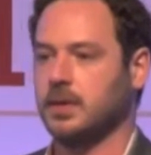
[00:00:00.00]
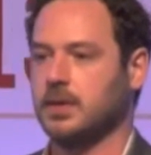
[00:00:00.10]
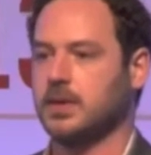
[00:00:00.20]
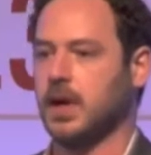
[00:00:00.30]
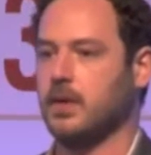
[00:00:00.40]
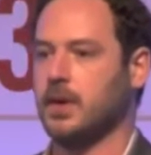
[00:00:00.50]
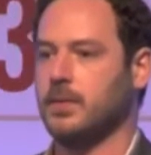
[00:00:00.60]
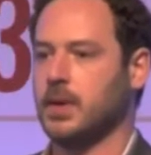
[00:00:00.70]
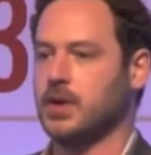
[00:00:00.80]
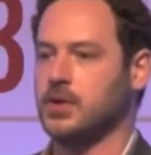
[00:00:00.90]
So
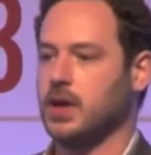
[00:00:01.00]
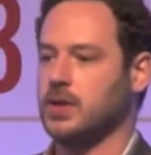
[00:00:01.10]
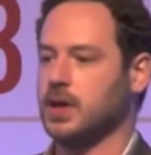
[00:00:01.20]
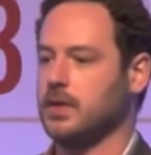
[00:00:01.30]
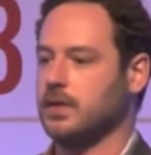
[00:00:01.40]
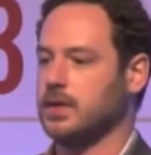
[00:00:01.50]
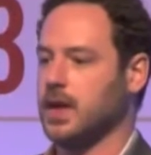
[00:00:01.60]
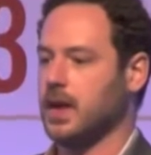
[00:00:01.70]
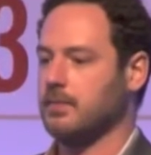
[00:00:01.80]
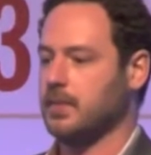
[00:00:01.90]
if we can change over
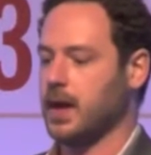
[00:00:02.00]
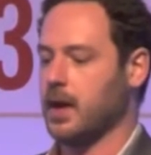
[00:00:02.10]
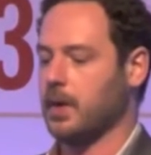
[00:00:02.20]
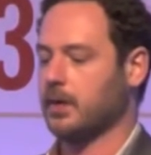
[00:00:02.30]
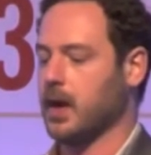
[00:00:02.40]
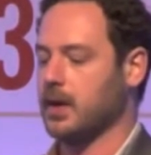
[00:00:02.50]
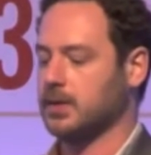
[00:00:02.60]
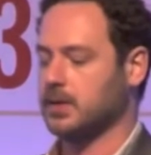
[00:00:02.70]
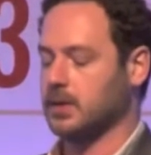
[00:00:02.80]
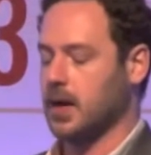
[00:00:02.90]
the IML
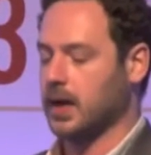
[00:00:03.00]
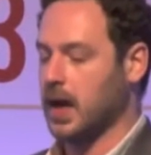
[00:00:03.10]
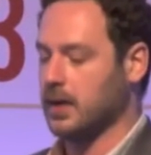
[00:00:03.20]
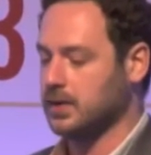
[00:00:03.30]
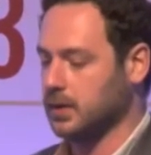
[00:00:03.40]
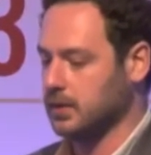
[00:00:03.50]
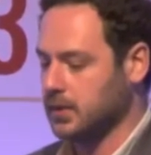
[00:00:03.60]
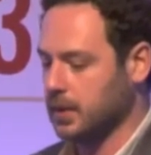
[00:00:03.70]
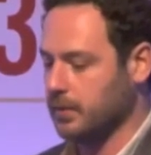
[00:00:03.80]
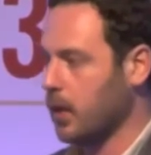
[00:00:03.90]
guys again to
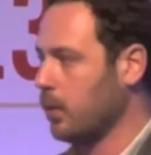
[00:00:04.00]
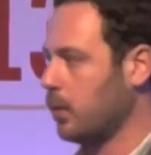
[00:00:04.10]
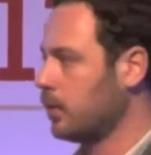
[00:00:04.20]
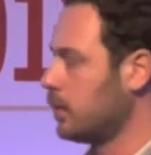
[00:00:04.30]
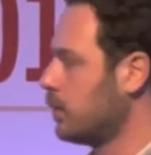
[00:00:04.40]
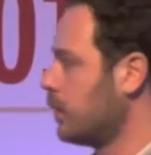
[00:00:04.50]
the poll,